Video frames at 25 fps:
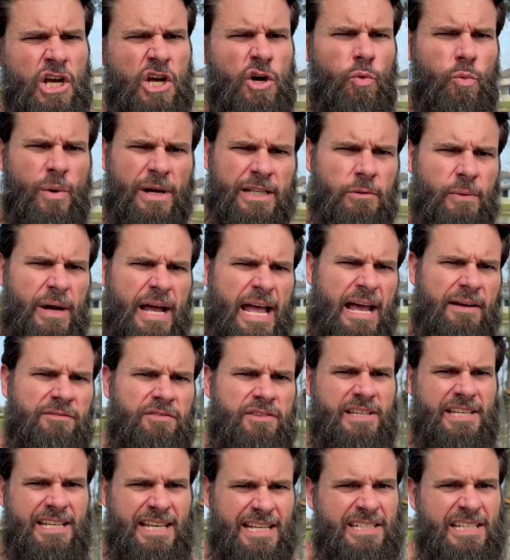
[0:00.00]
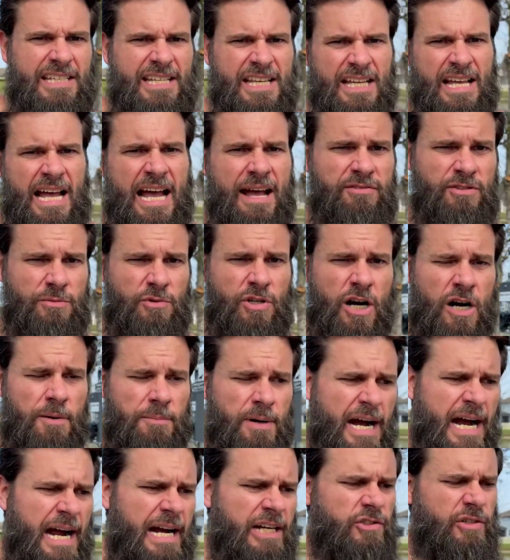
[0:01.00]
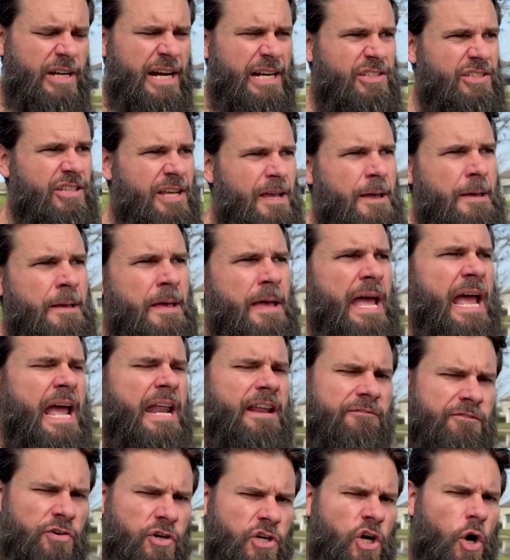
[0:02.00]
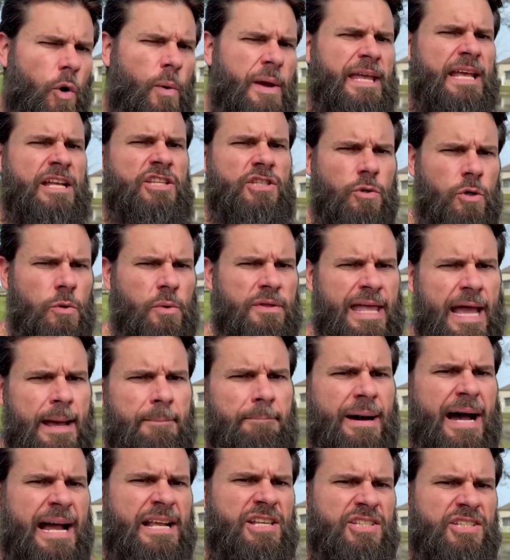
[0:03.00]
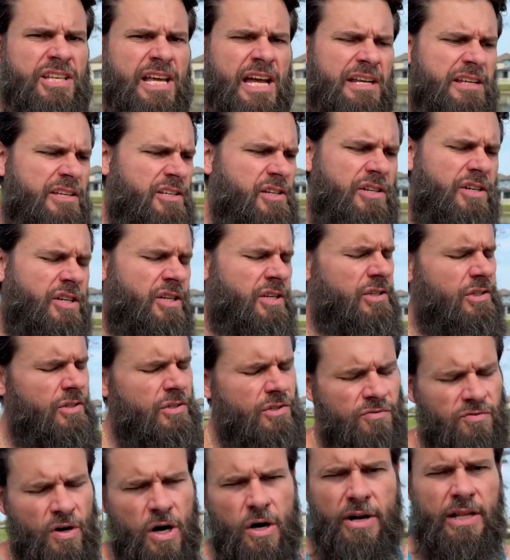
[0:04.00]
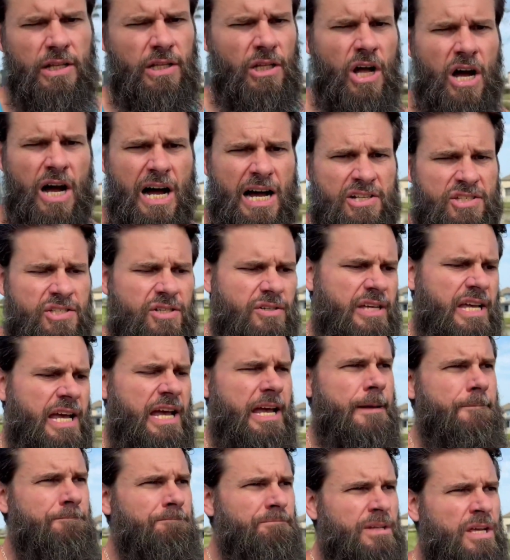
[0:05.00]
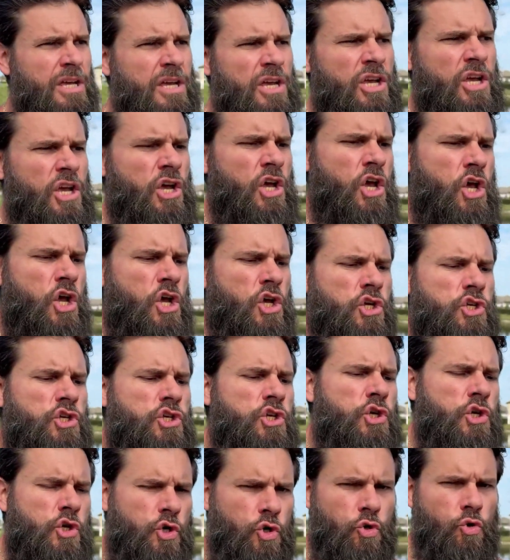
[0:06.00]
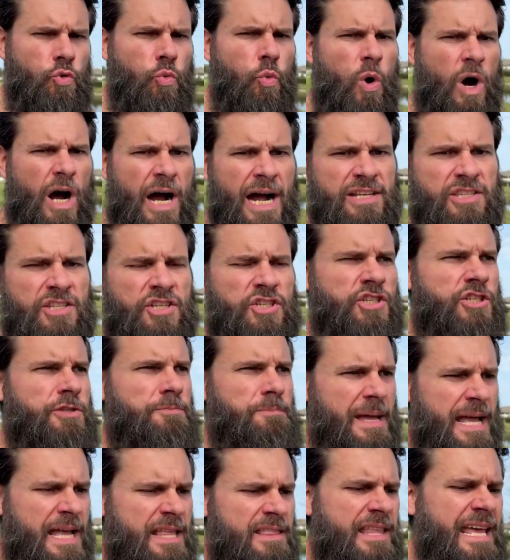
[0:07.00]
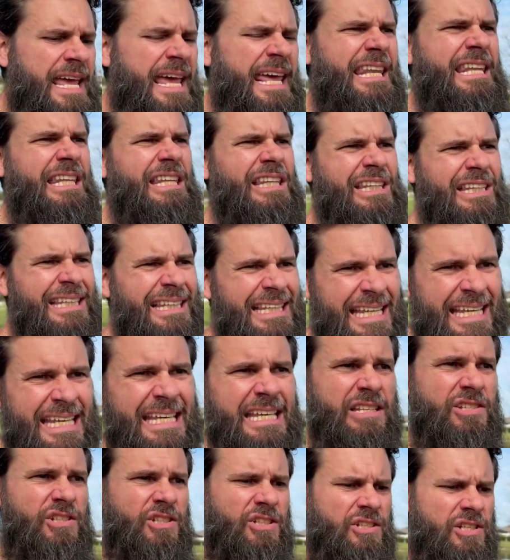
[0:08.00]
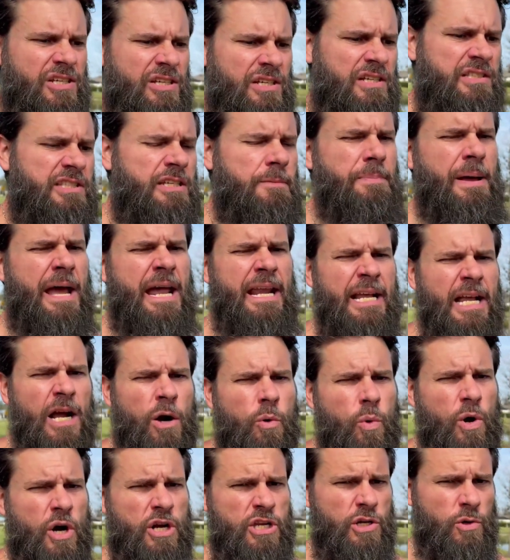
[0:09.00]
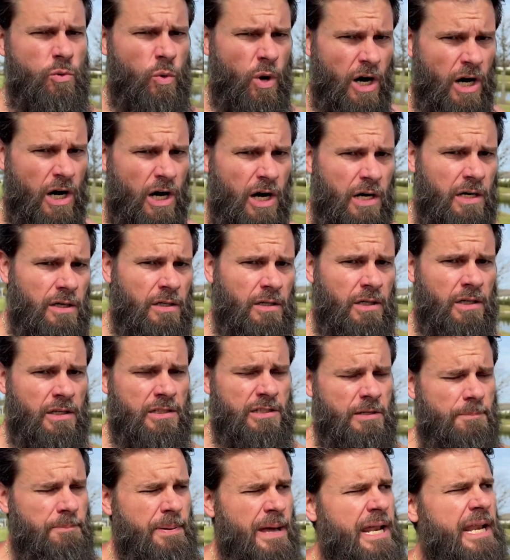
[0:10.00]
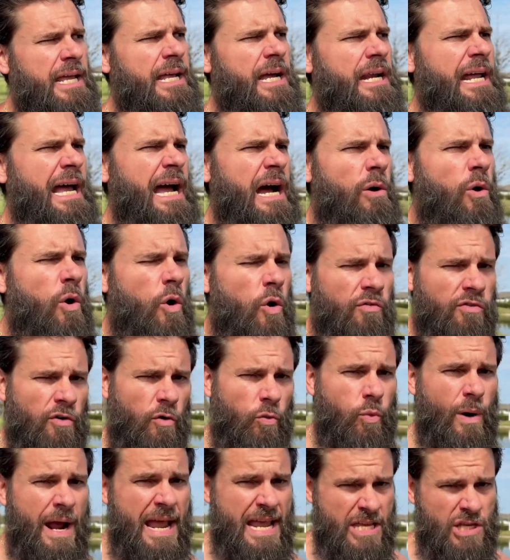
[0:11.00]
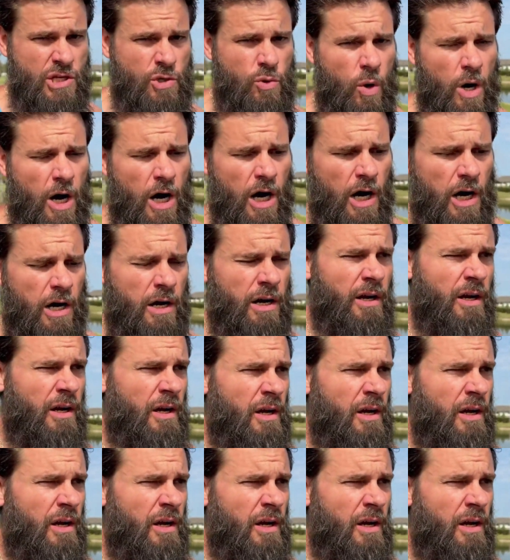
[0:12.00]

When do I get to have some carbohydrates? And if you're going into it with that mindset, you've already lost, okay? You want to spend at least, depending on where you are, depending on how overweight you are,